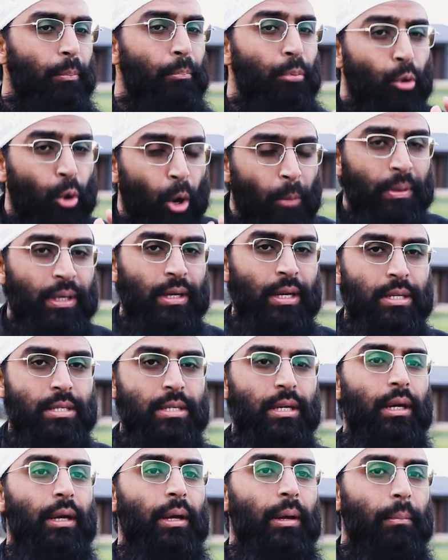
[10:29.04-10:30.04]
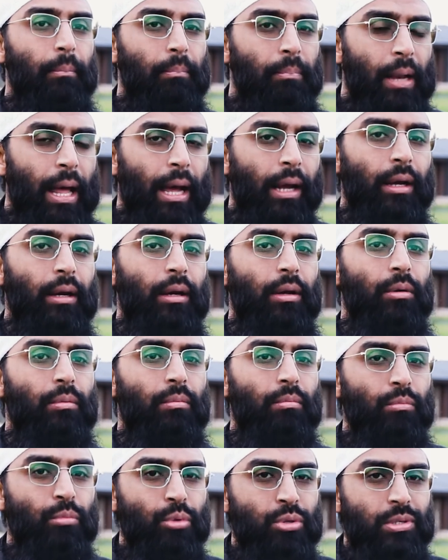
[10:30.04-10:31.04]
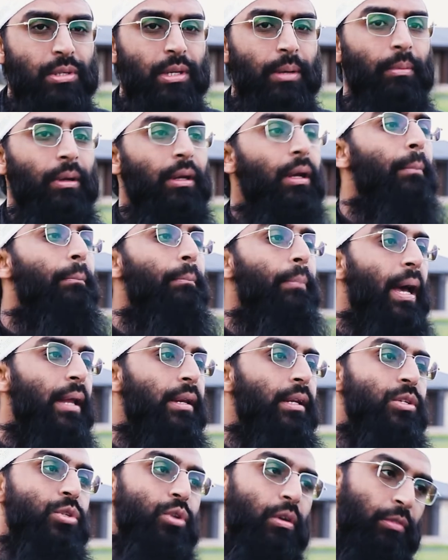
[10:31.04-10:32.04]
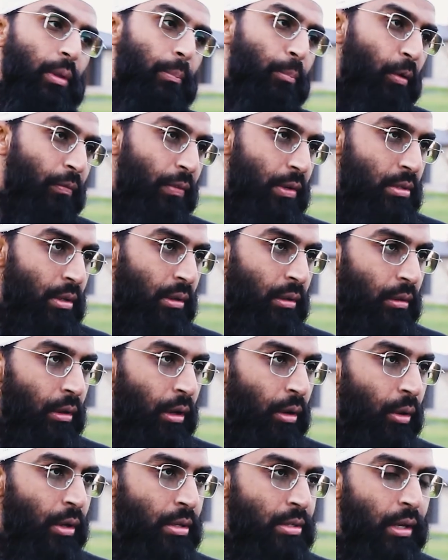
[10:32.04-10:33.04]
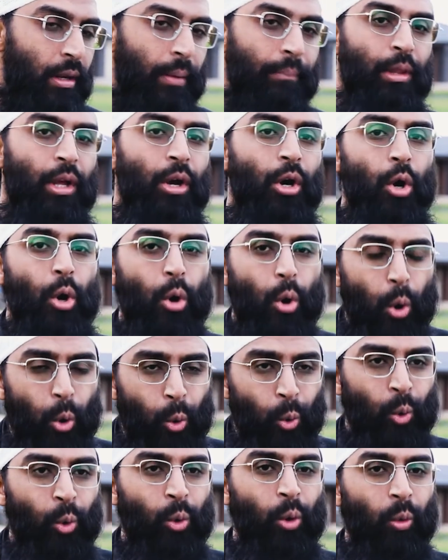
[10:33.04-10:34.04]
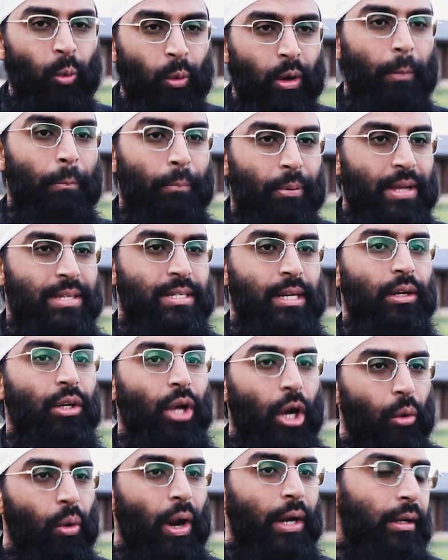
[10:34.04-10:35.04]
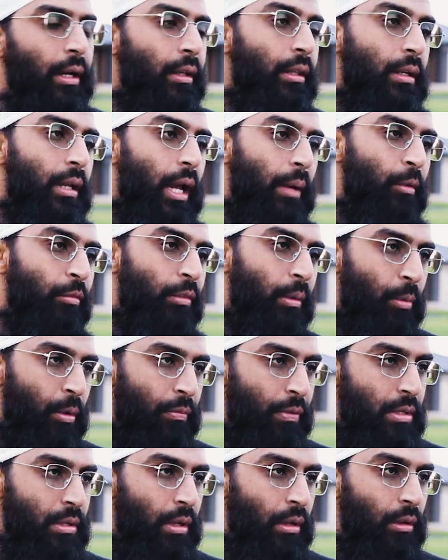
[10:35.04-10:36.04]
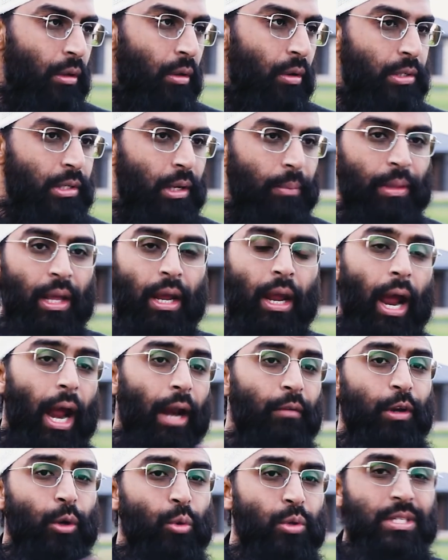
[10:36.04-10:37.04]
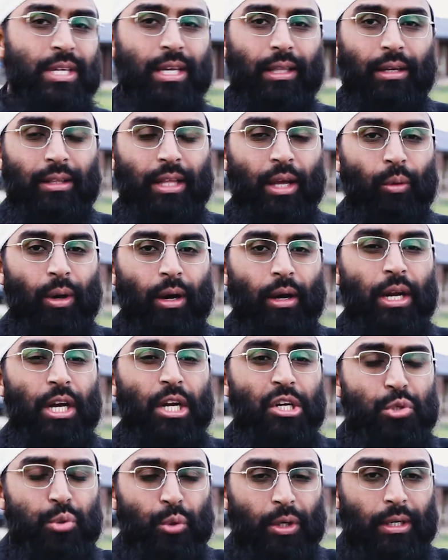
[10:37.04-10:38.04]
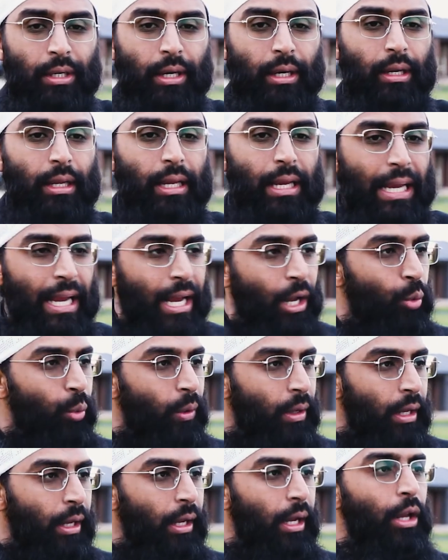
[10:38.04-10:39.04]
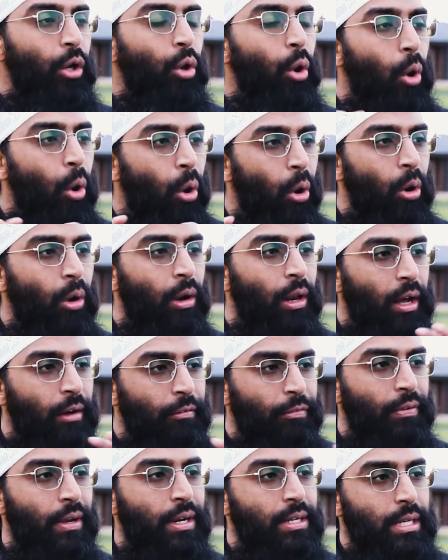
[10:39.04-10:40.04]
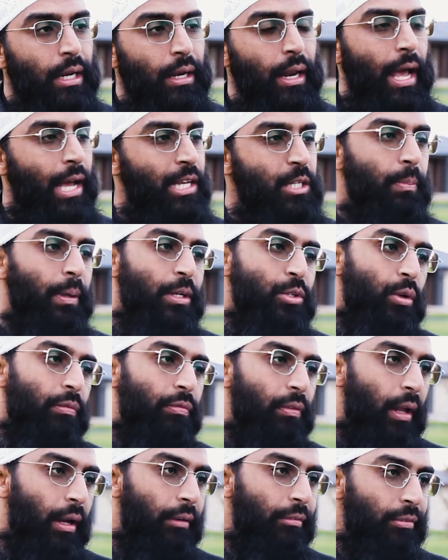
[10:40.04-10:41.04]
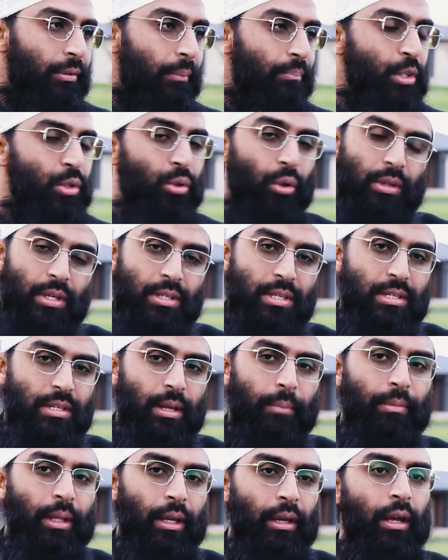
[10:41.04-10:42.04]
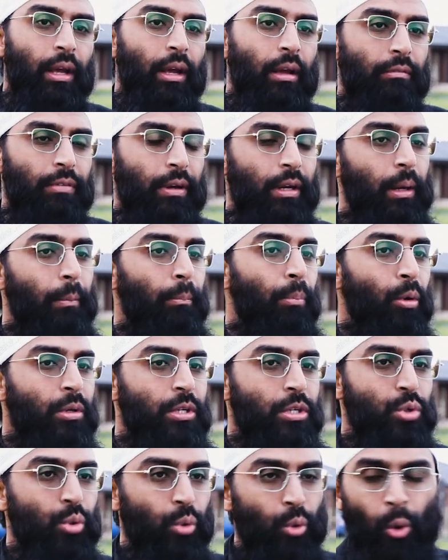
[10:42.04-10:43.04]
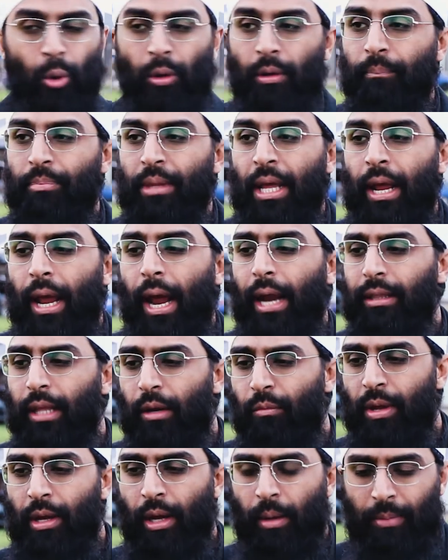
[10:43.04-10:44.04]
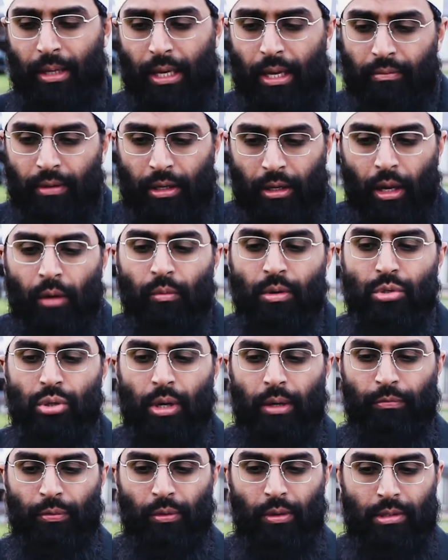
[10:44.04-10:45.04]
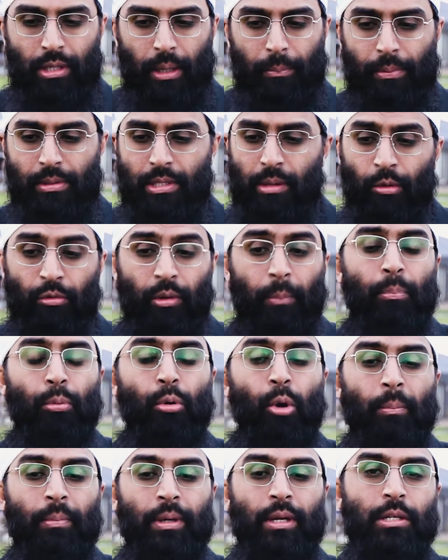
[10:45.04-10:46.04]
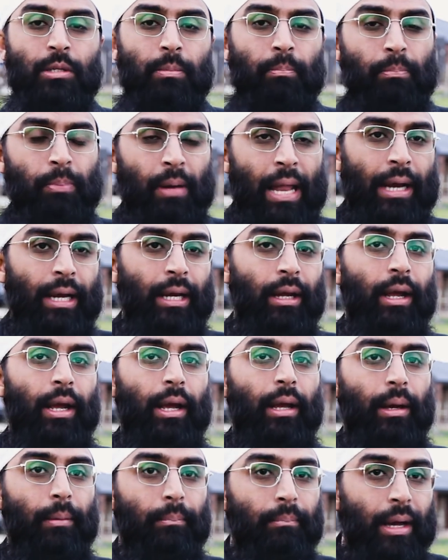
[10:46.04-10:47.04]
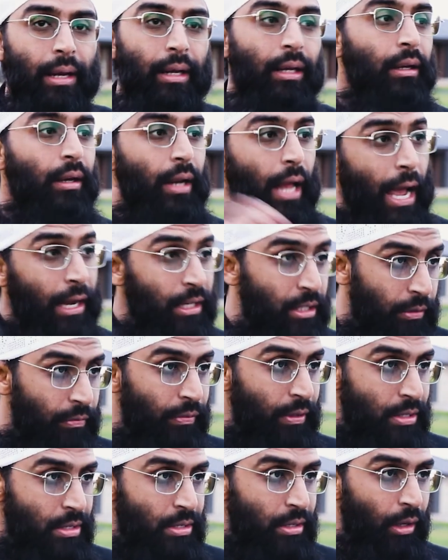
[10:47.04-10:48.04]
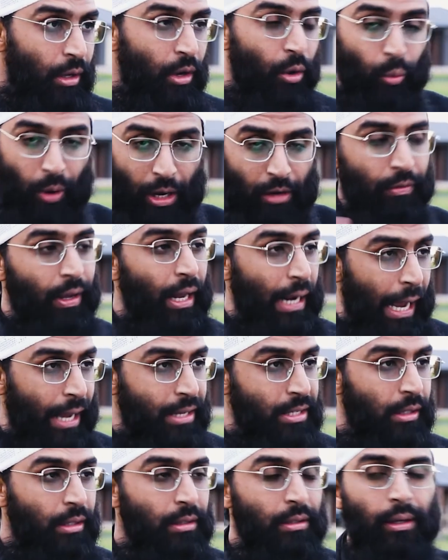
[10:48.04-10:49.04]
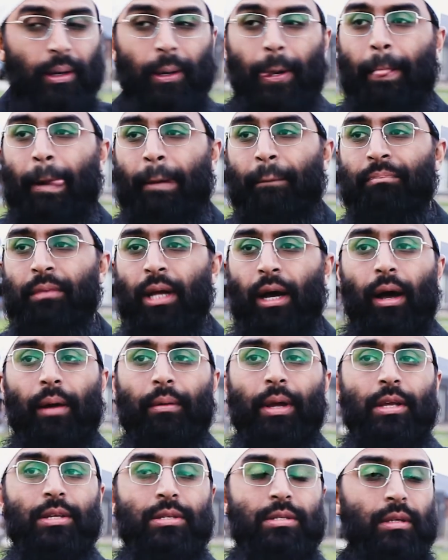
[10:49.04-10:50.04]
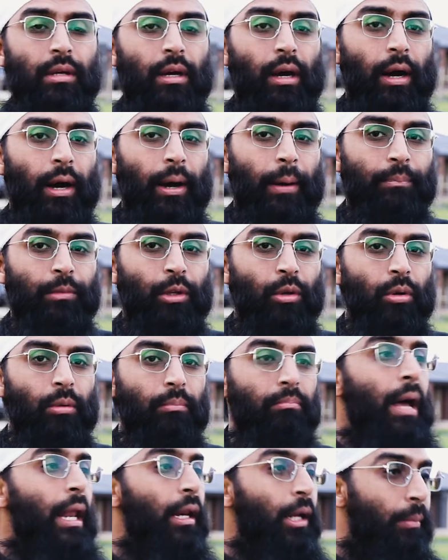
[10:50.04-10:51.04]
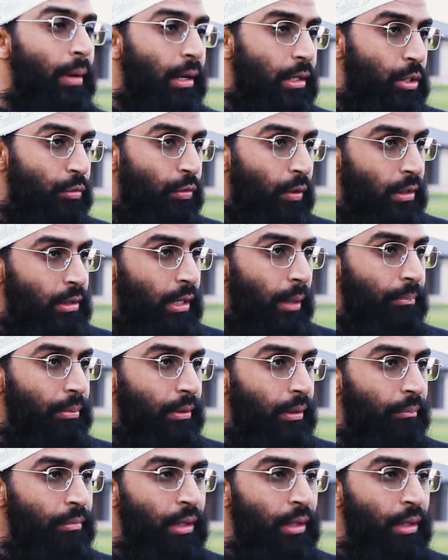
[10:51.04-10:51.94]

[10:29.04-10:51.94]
prominent black Muslim companions of the Prophet sallallahu alaihi wasallam who were present right at the time of the Prophet sallallahu alaihi wasallam. And we could see that they were treated equally in all affairs and aspects of life. So this is something very important to note. And then we come even in our time, for example, some of the prominent black American activists, while we are at it, is Malcolm X, for example.